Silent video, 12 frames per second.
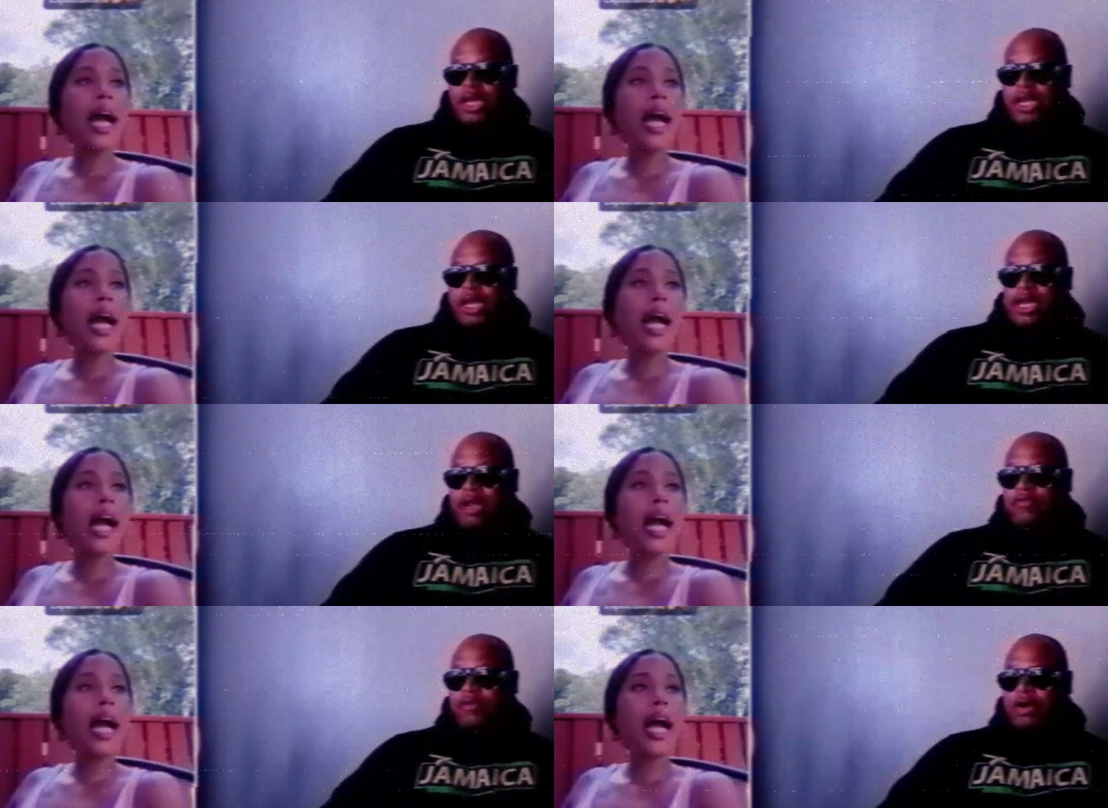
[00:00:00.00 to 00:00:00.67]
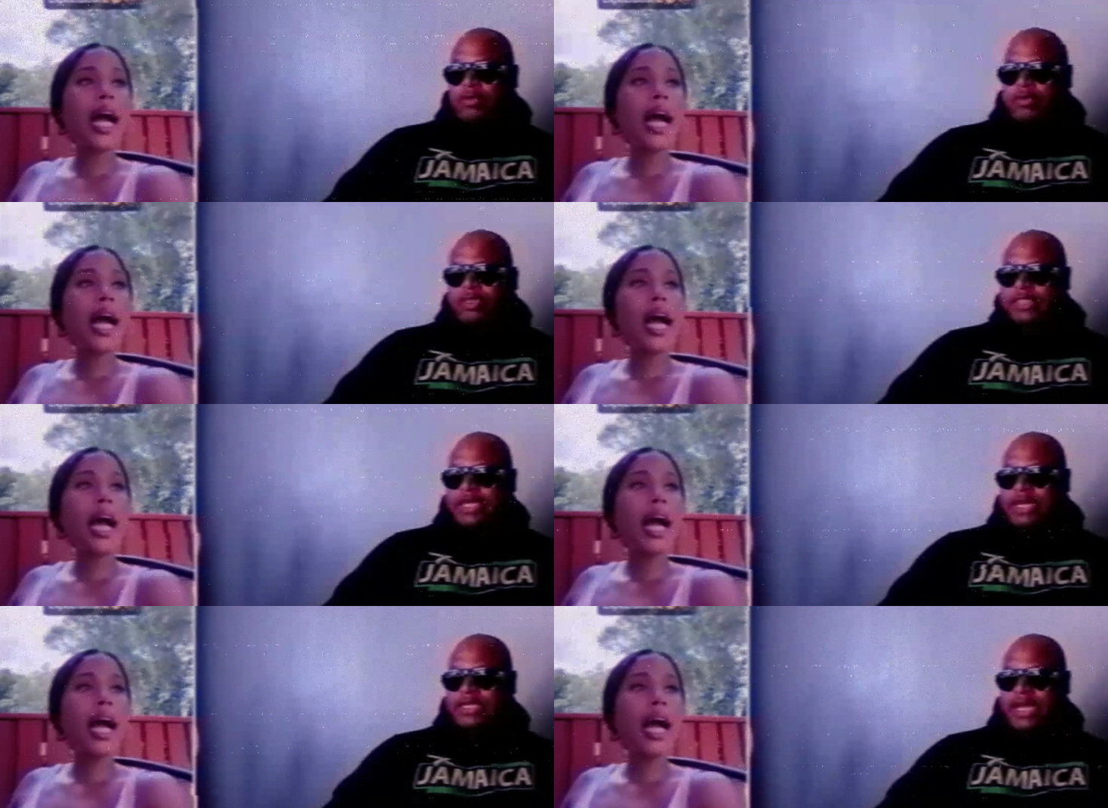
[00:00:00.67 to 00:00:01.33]
Speaker 1: And I've always
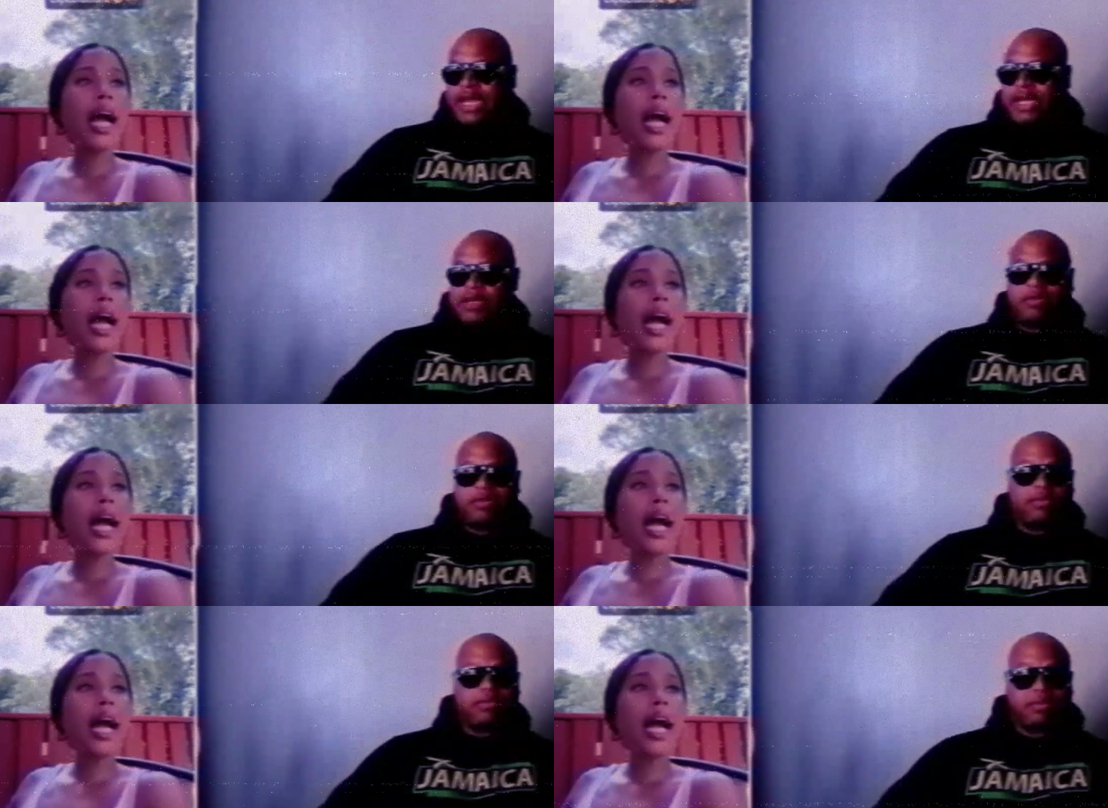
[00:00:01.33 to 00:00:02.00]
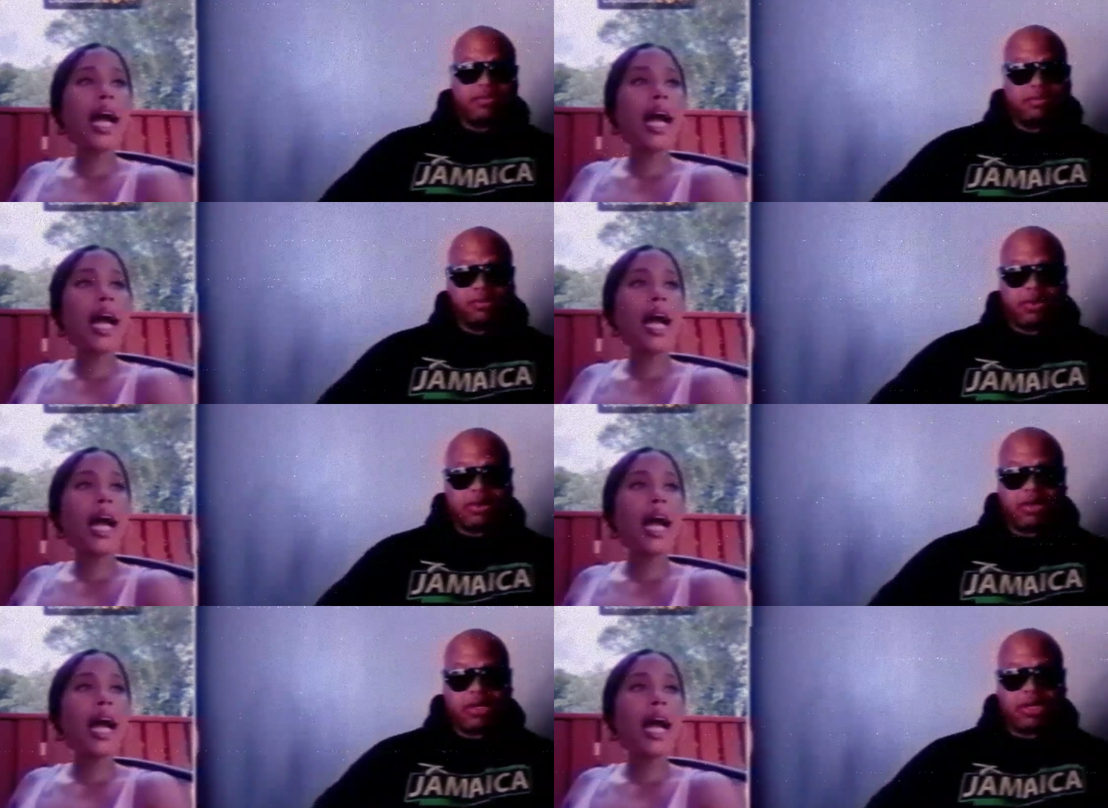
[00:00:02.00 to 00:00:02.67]
said that
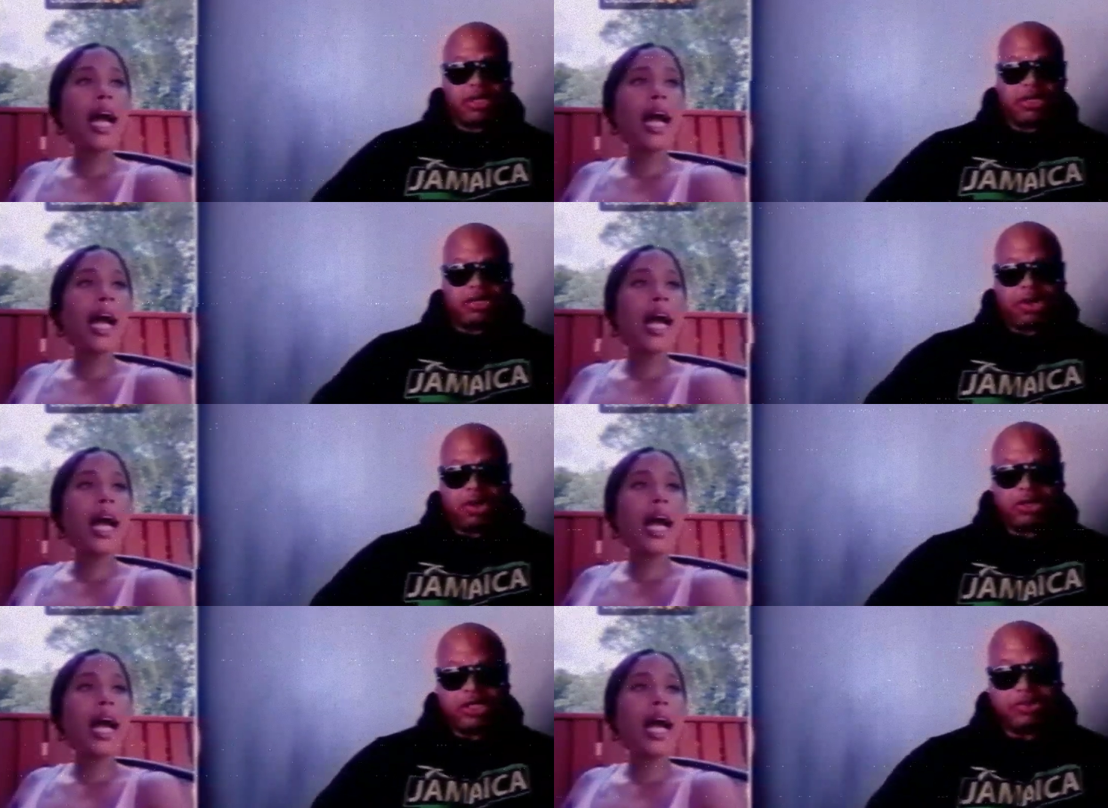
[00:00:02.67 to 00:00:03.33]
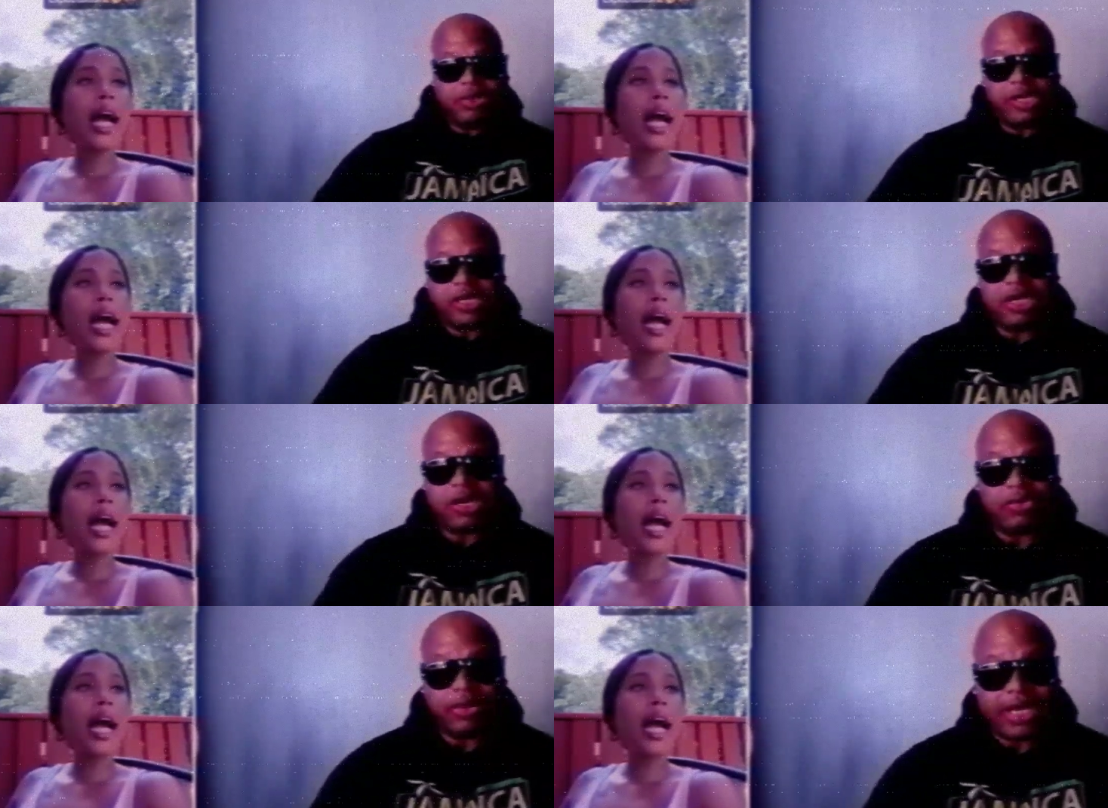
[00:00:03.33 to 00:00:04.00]
long as we can
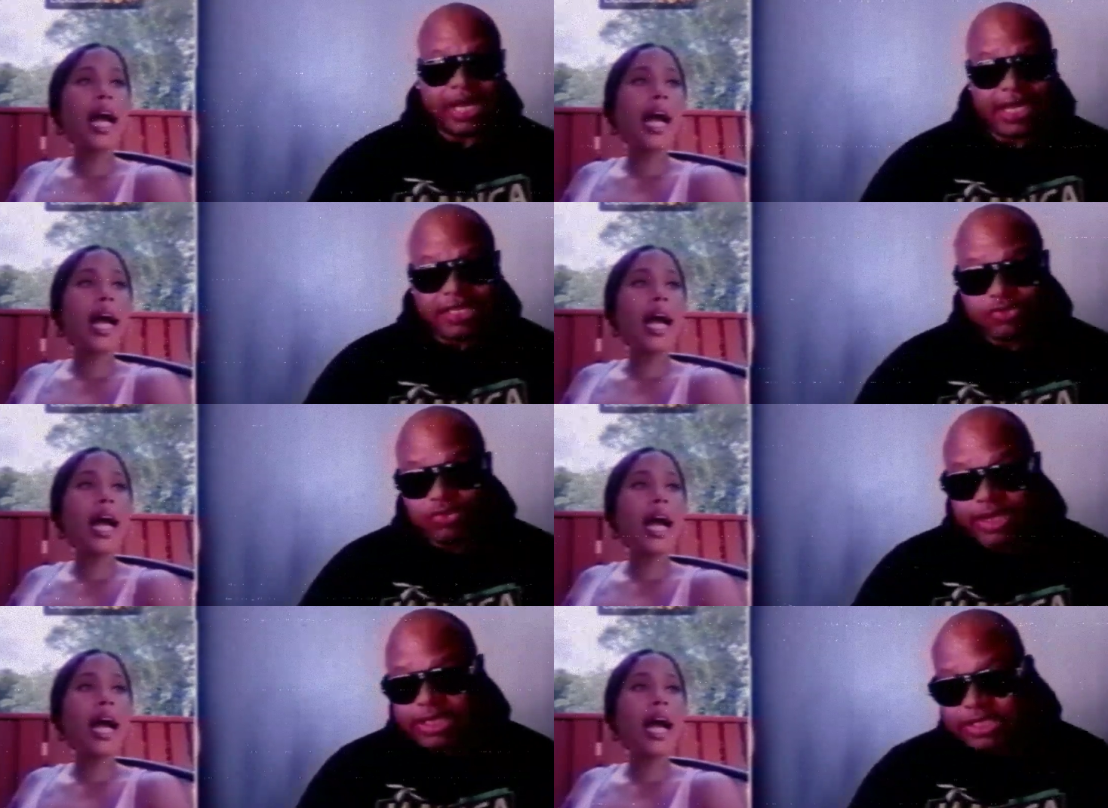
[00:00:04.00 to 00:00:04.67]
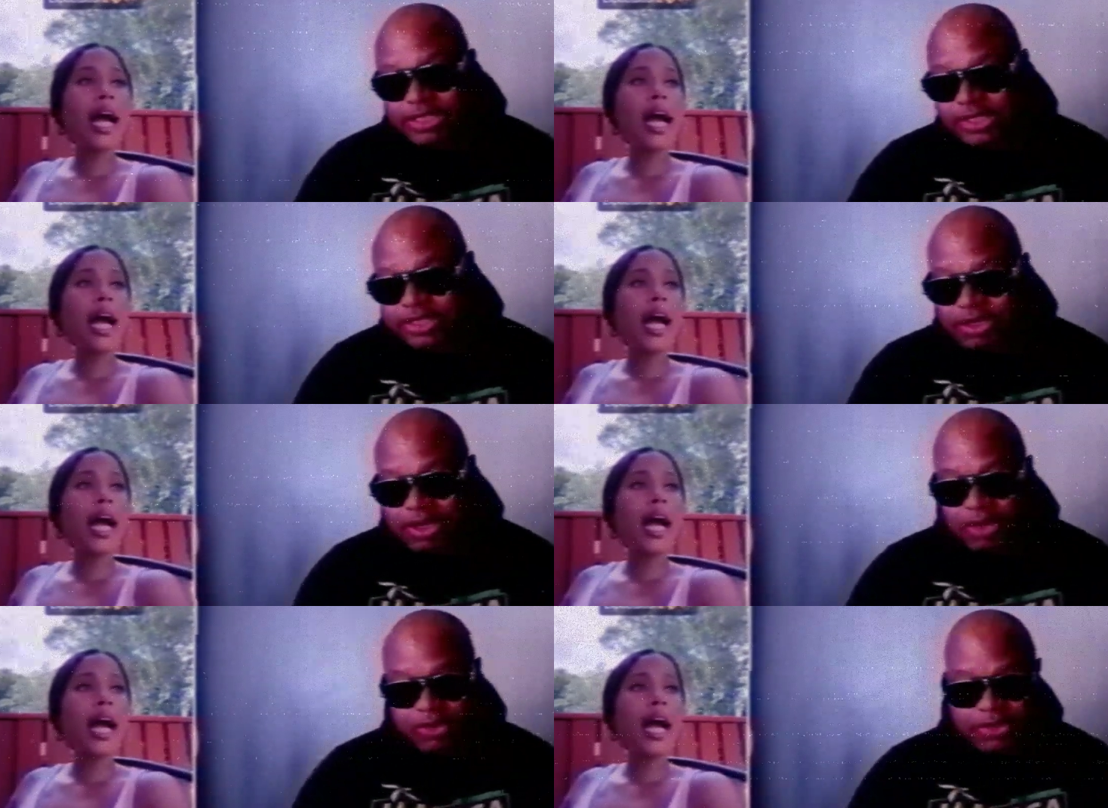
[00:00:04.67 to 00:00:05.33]
cut on the light switch,
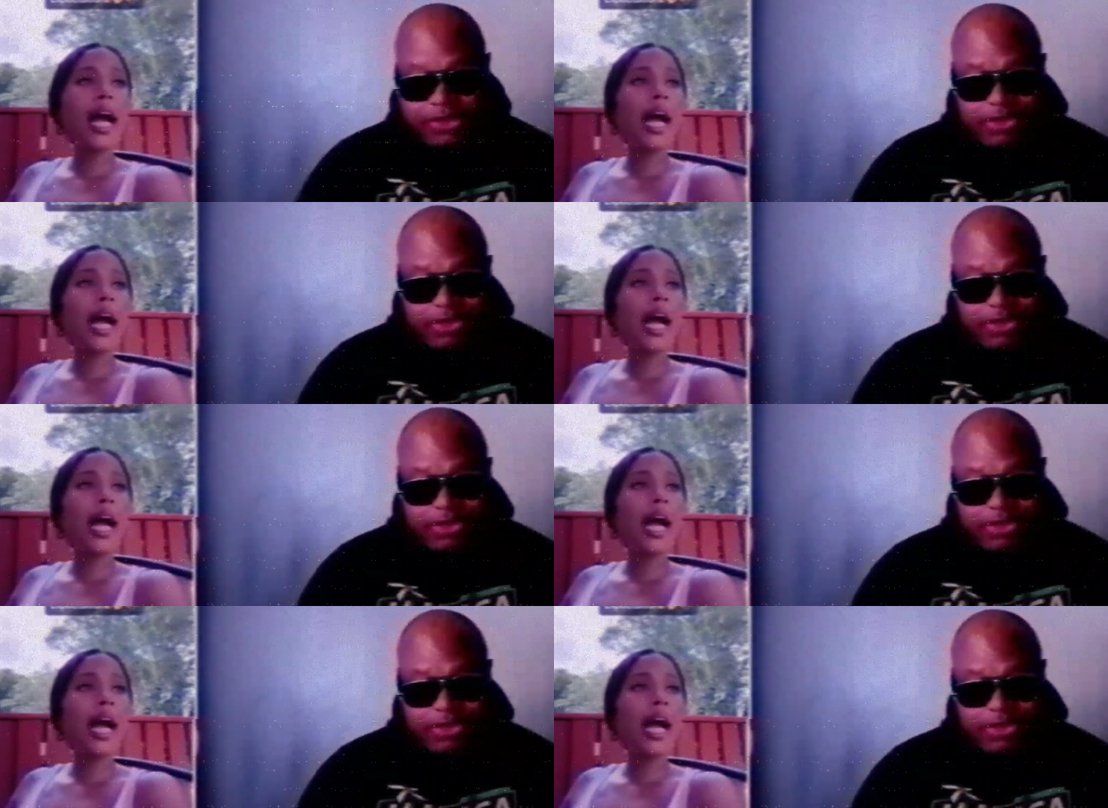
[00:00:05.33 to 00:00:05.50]
long as